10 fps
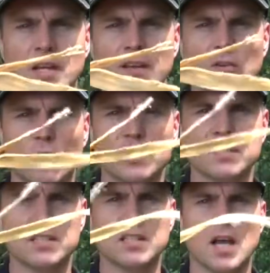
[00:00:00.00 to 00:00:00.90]
And of course
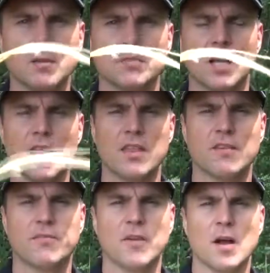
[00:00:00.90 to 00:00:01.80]
this comes
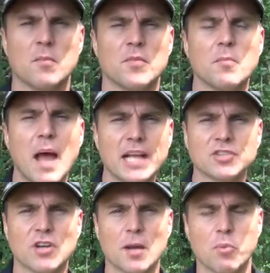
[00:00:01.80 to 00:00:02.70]
either from the
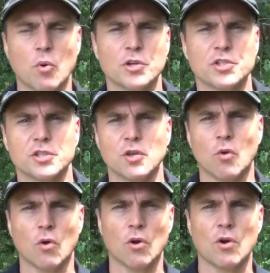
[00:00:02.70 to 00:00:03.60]
backstrap portion
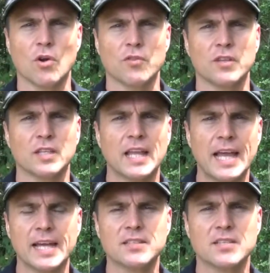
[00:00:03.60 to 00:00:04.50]
or the
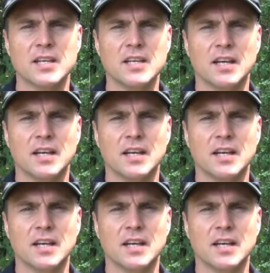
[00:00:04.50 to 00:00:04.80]
legs.